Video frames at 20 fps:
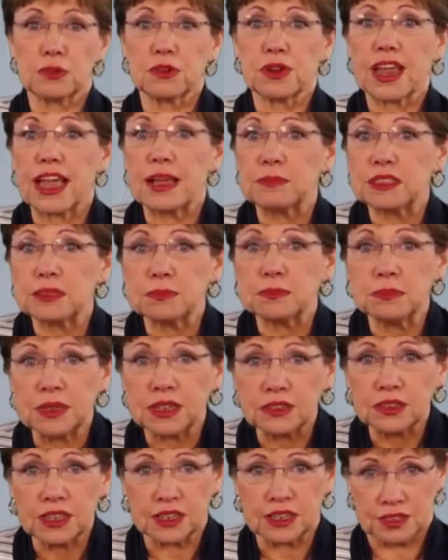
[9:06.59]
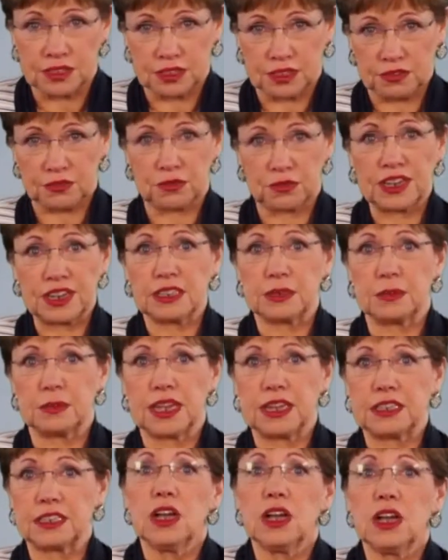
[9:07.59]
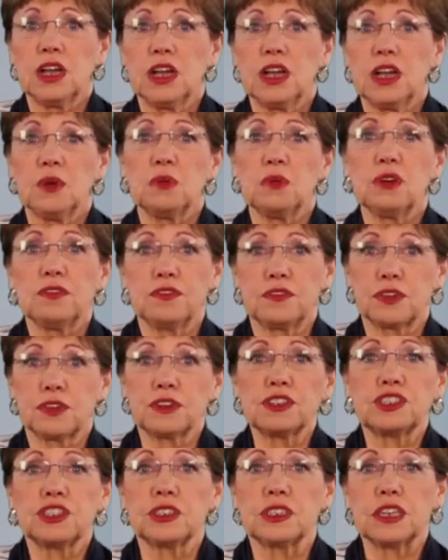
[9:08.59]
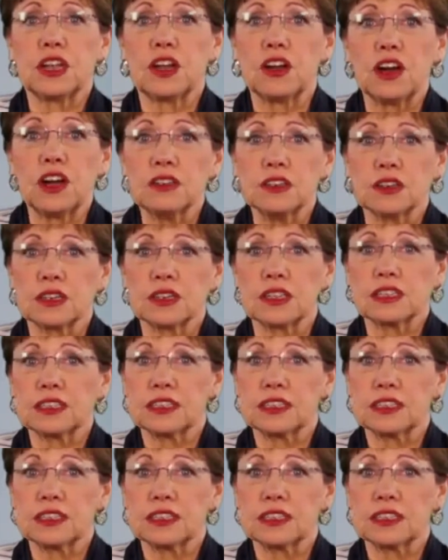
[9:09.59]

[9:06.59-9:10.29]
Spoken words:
perhaps millions of resumes will virtually all look the